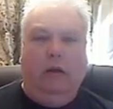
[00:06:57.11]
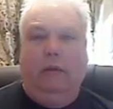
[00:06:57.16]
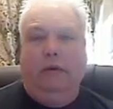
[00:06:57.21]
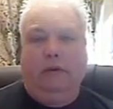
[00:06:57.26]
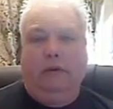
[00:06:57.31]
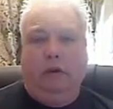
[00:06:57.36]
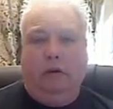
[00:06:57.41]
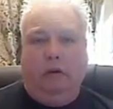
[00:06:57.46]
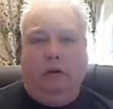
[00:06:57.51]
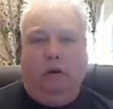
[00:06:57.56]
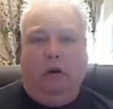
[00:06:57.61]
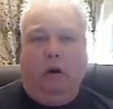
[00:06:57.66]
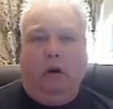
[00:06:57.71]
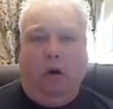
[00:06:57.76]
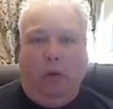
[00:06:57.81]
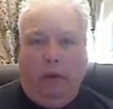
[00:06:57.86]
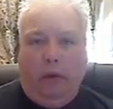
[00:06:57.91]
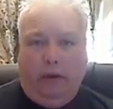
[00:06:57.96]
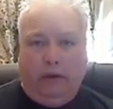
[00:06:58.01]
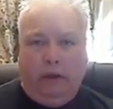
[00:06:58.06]
Now, that wasn't
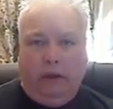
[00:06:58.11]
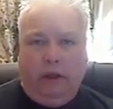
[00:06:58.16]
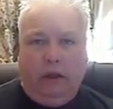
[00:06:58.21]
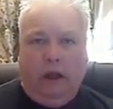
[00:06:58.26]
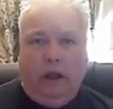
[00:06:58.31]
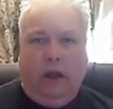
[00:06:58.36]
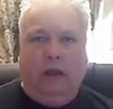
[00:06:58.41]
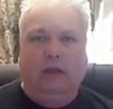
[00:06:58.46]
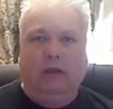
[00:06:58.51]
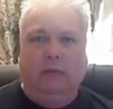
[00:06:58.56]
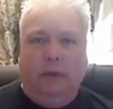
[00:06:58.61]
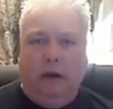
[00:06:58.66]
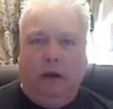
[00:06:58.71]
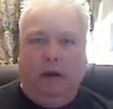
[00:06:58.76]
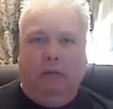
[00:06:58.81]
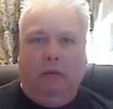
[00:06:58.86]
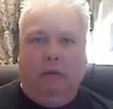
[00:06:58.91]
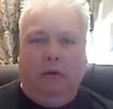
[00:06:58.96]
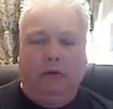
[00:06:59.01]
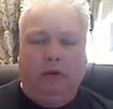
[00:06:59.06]
always the
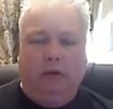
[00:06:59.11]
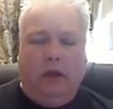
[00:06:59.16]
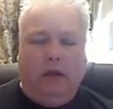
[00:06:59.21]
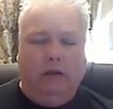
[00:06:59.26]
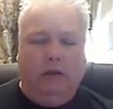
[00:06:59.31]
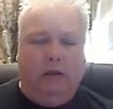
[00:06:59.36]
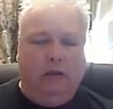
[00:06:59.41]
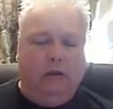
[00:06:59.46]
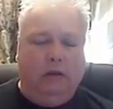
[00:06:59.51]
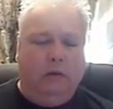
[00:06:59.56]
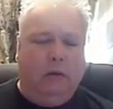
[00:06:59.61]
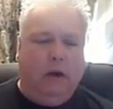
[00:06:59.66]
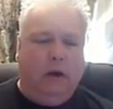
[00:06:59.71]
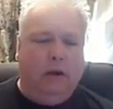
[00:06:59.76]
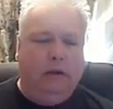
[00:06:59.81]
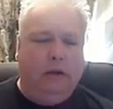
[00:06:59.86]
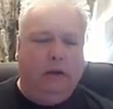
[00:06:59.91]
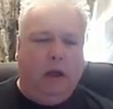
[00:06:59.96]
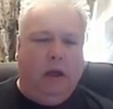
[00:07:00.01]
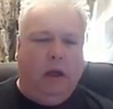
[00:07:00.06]
case, but in most cases
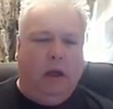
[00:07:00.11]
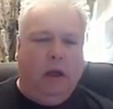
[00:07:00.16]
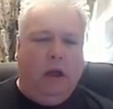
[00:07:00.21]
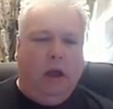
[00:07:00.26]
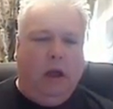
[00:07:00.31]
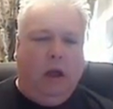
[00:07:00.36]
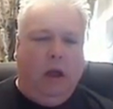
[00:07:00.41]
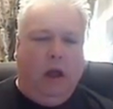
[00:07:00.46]
it was.